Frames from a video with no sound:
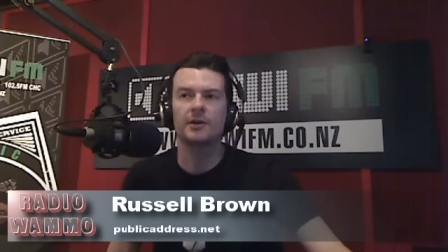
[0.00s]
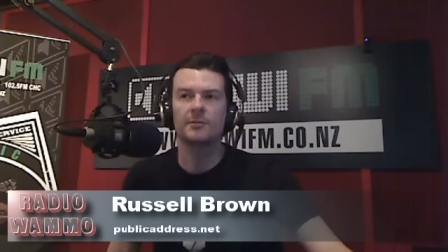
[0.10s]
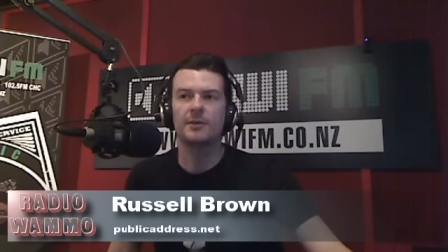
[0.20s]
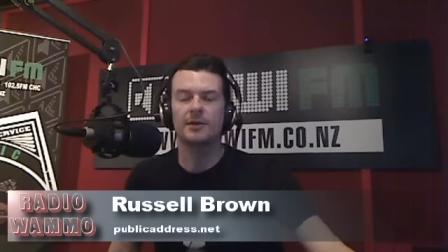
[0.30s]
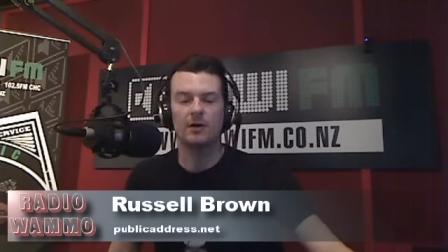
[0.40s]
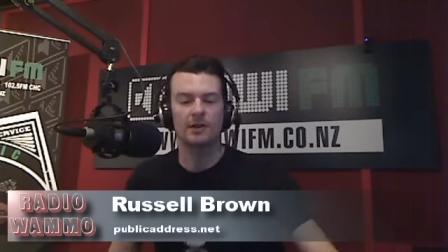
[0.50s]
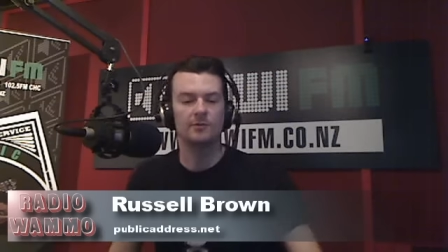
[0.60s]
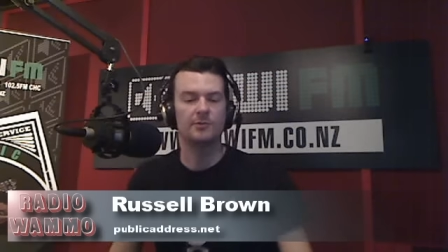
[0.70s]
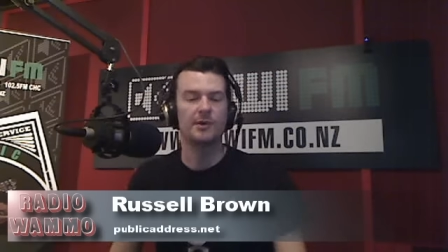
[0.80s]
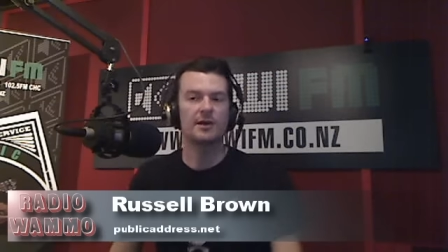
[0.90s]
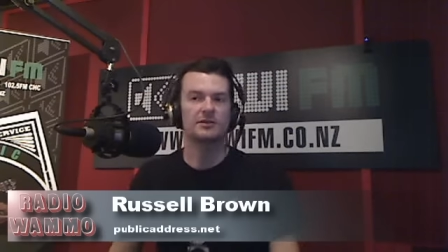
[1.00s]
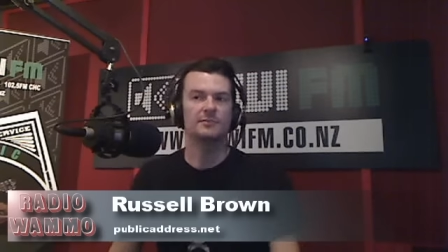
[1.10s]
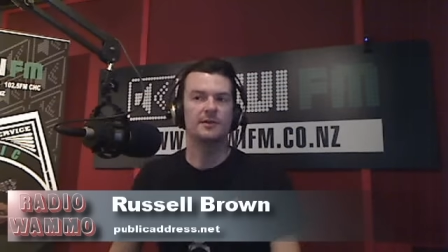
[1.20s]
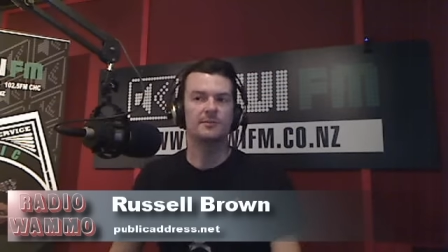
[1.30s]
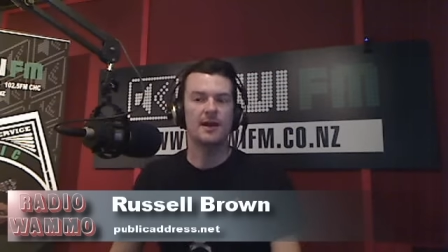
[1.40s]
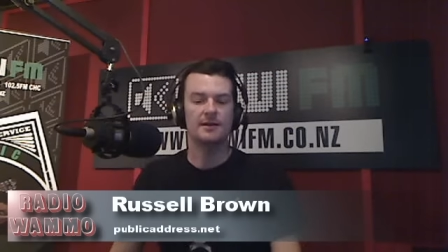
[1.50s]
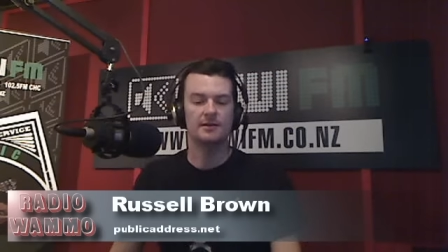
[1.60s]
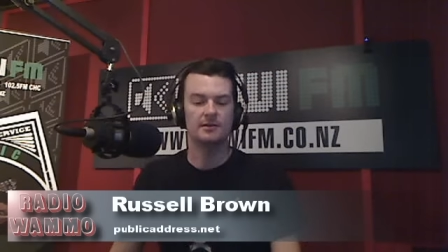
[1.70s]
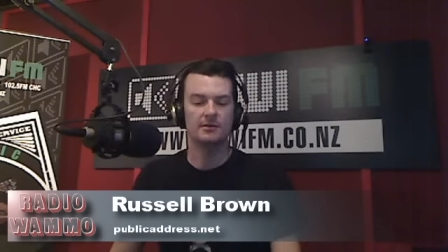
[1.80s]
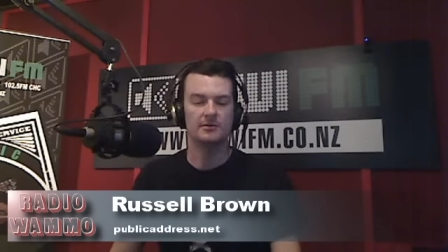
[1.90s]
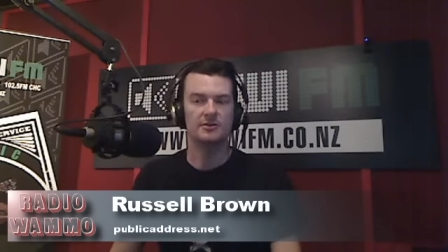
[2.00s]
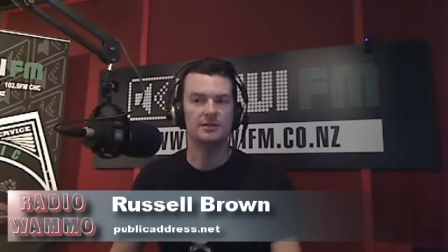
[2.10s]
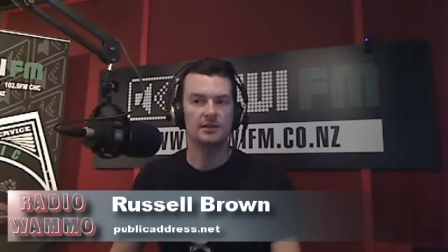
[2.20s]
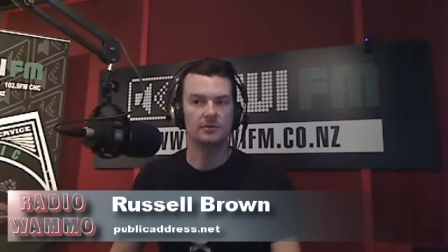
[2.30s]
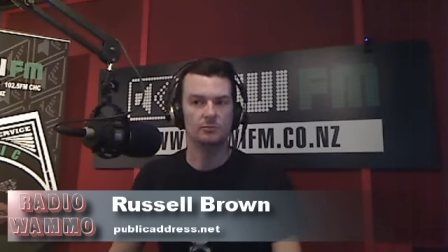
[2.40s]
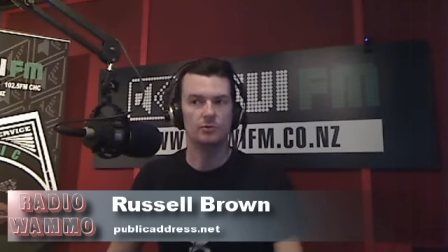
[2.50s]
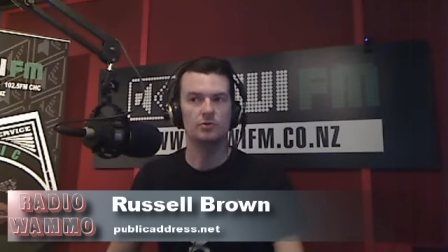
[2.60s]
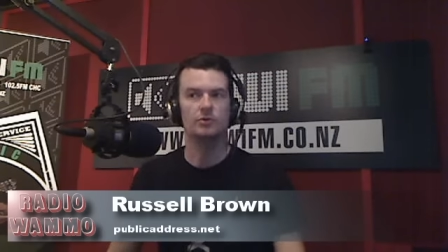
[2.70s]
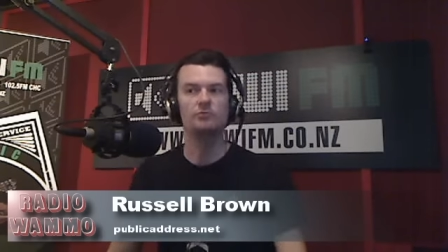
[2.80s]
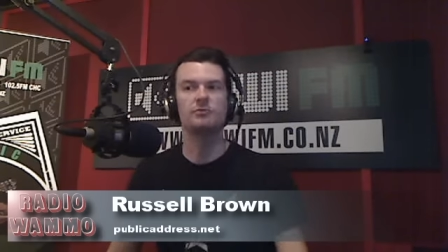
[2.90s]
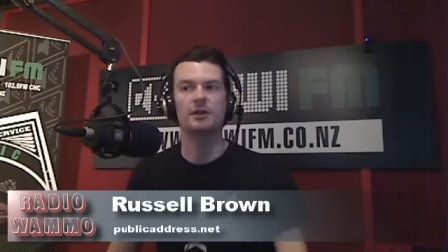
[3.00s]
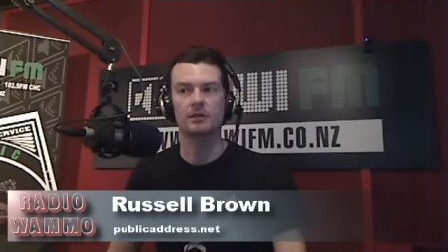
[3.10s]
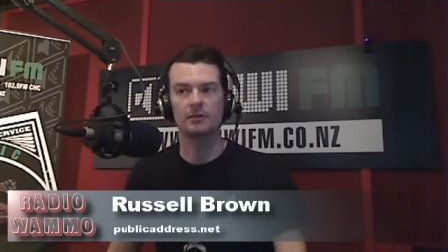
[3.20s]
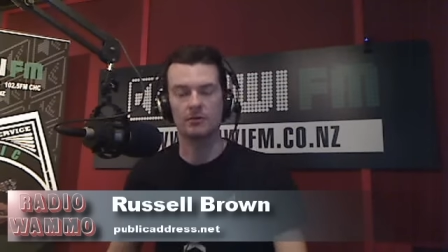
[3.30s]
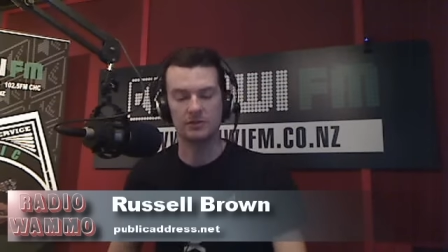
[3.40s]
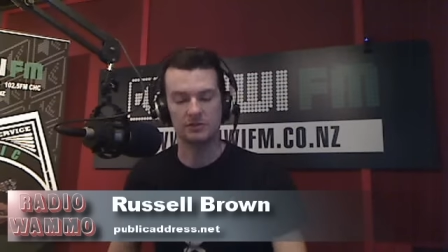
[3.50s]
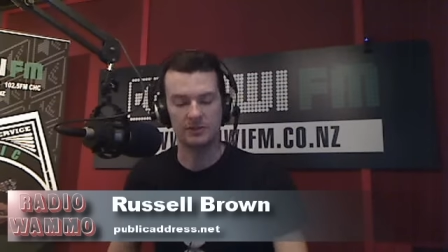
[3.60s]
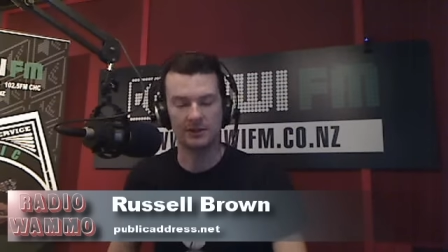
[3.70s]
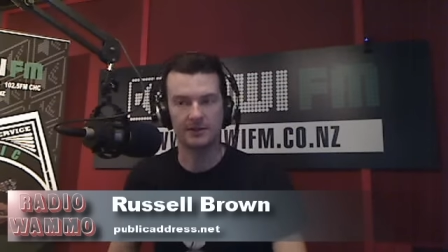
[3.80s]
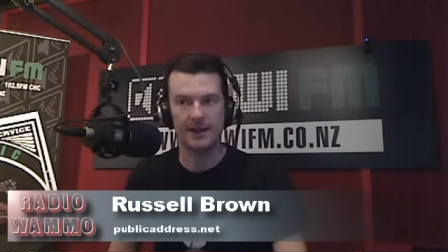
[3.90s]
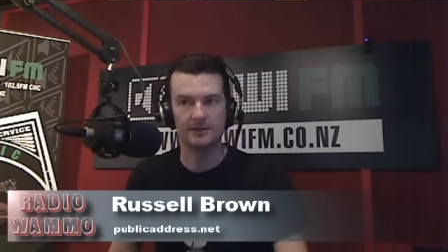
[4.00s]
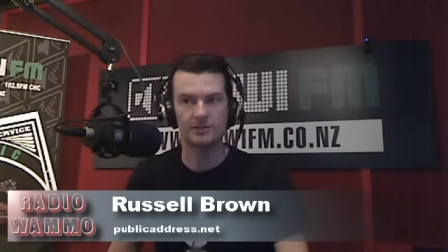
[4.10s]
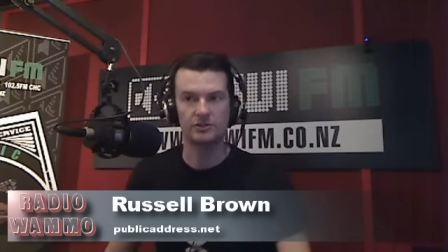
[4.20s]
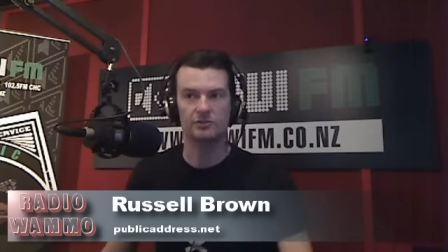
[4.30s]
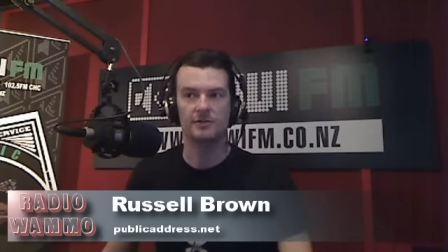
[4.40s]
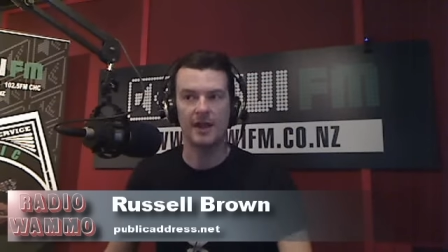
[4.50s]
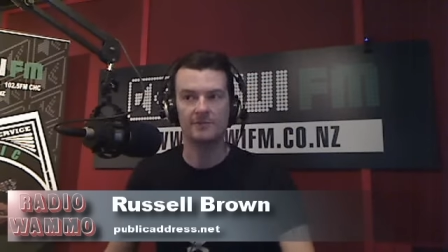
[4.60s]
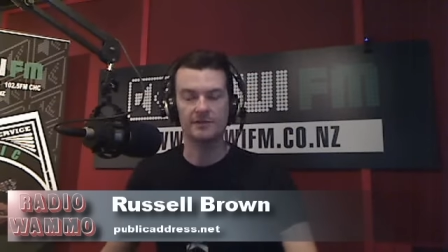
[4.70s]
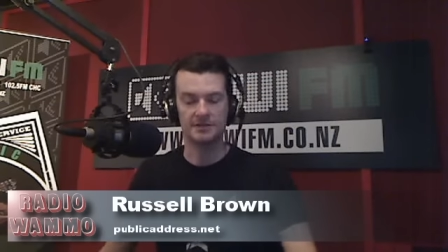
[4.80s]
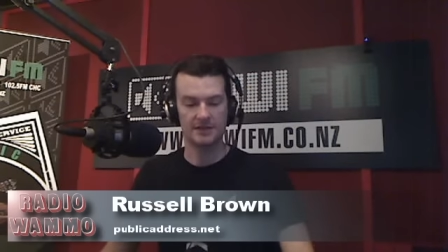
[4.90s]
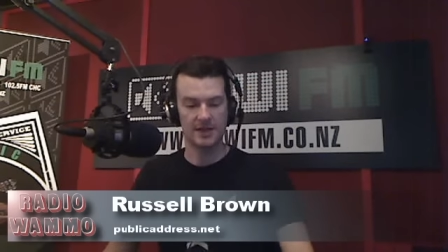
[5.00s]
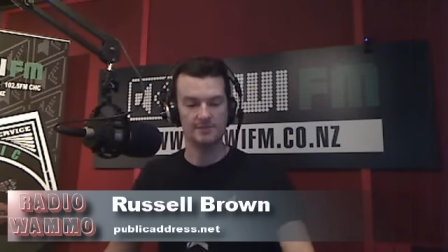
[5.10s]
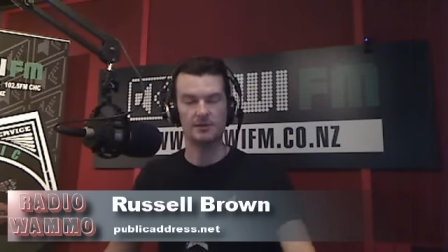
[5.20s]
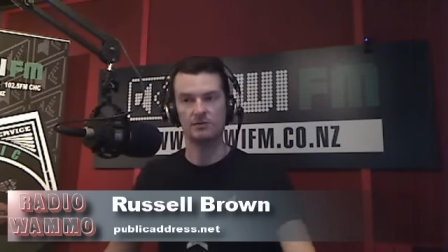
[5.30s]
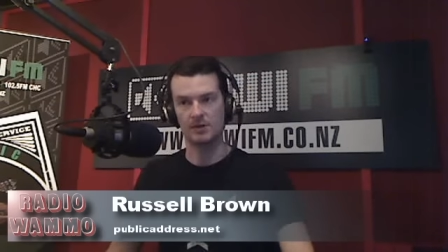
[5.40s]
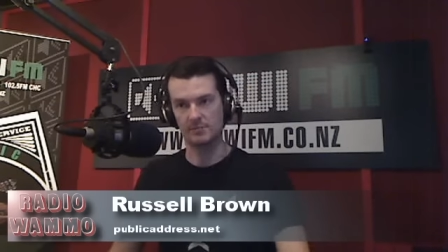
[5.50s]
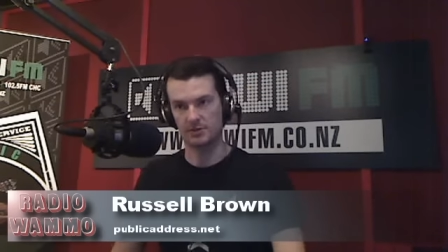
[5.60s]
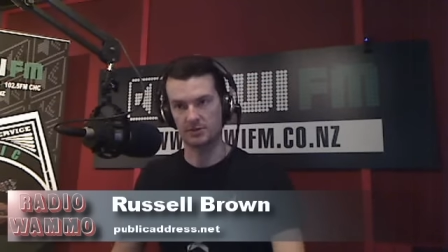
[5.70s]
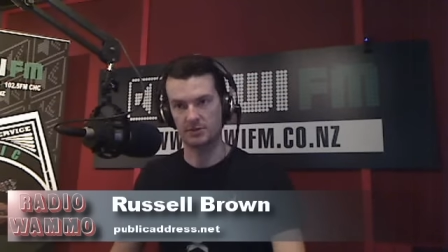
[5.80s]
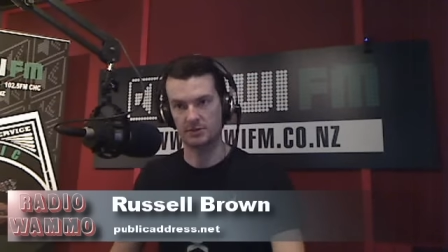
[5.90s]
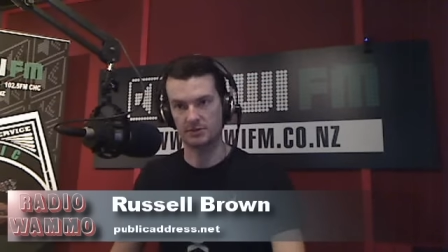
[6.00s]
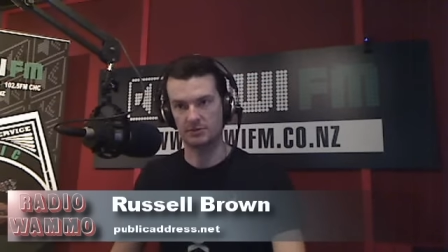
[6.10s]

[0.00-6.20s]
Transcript: a big Hollywood production being made here in New Zealand, wouldn't you think, though, that New Zealand actors should have the same agreements?